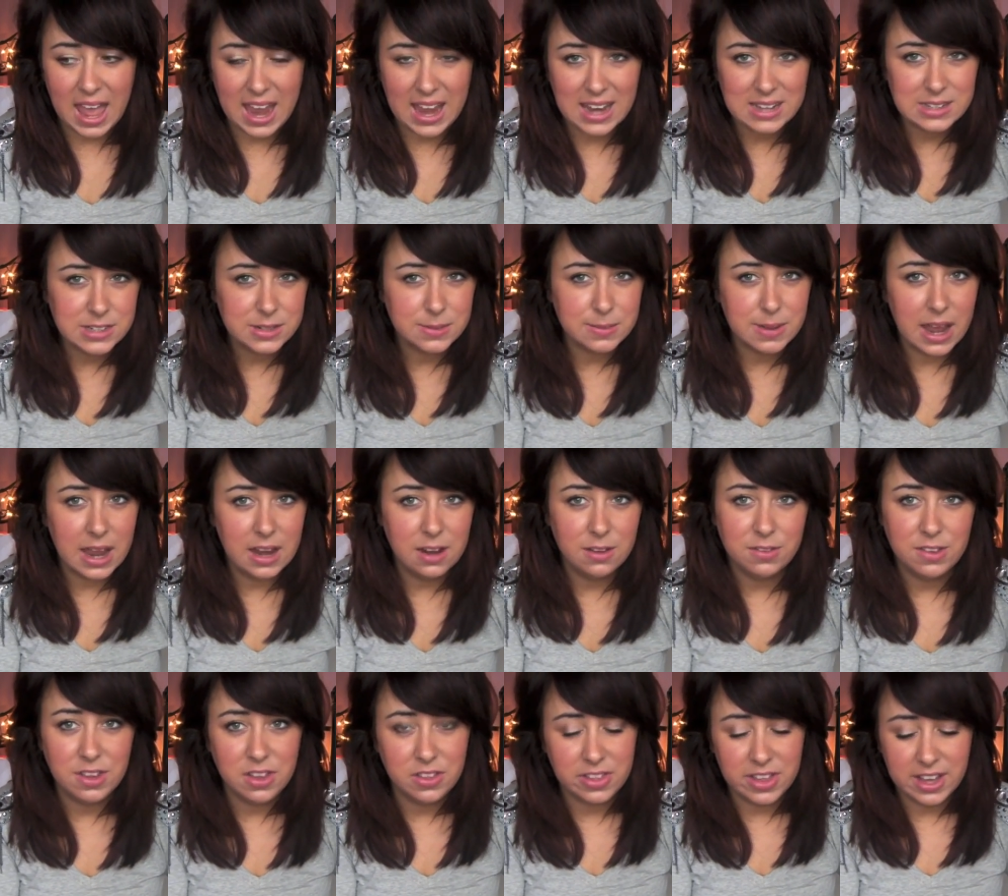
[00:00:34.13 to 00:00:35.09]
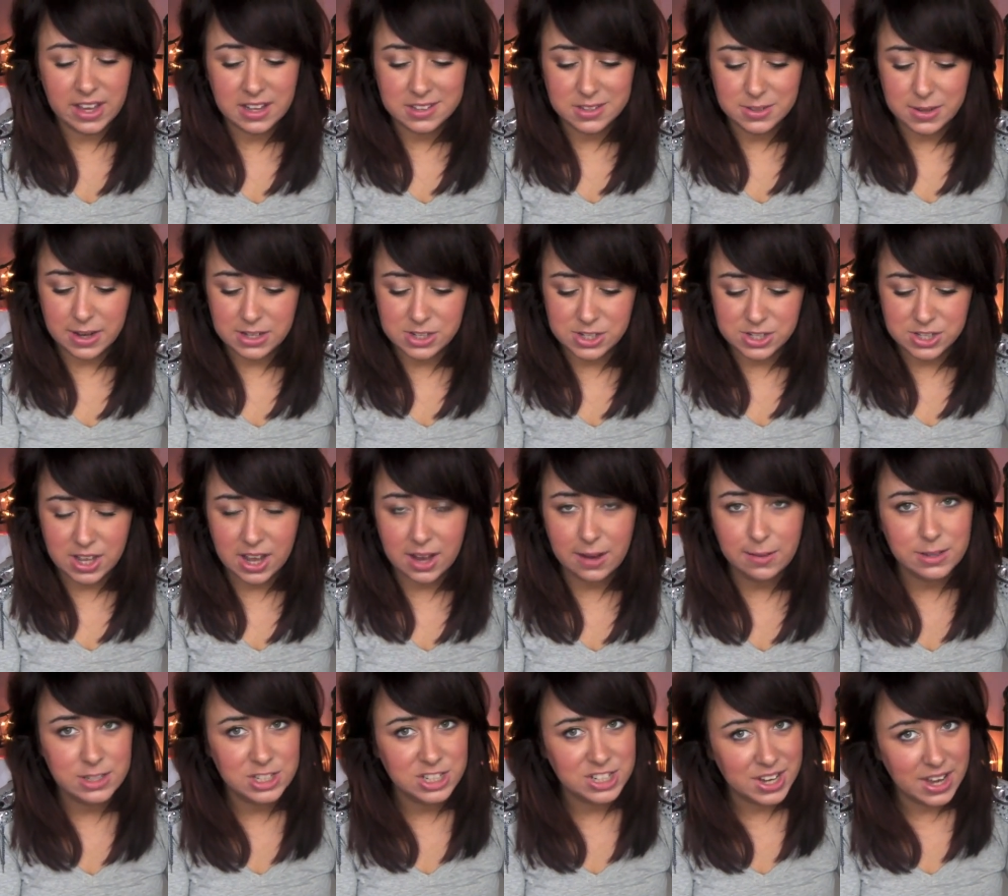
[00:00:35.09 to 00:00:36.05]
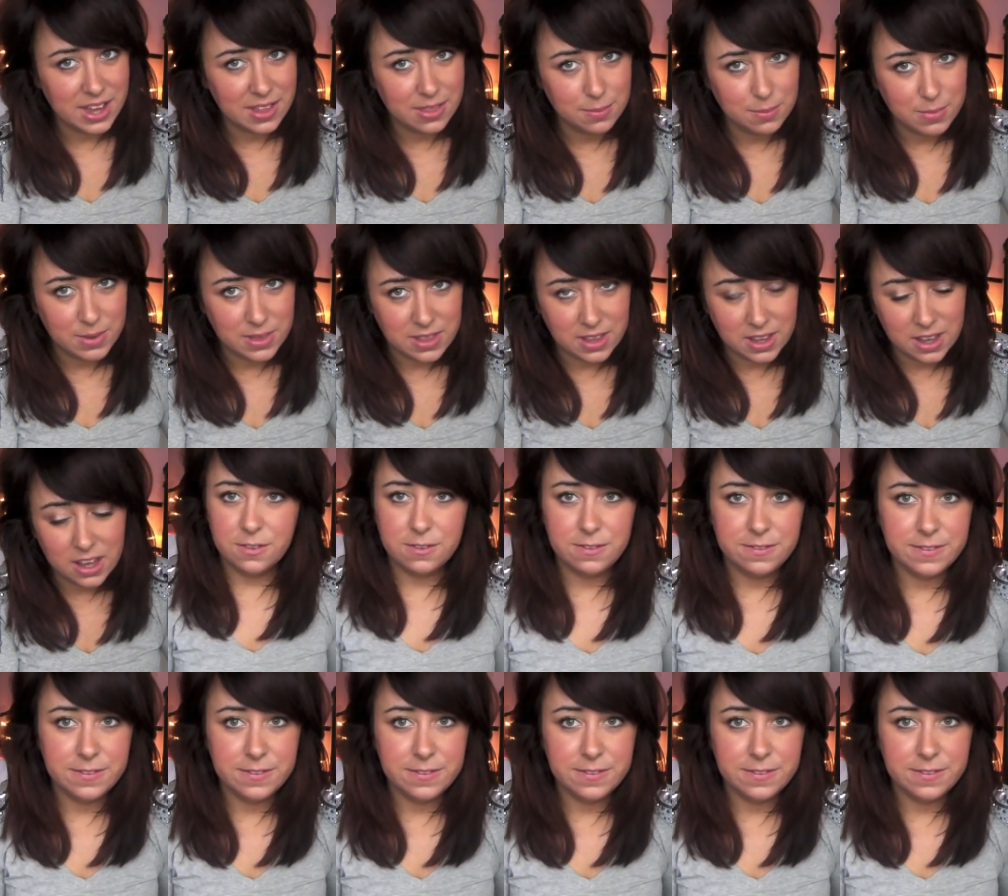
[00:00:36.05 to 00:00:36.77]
I ended up getting a few things, so I just thought I would share them with you.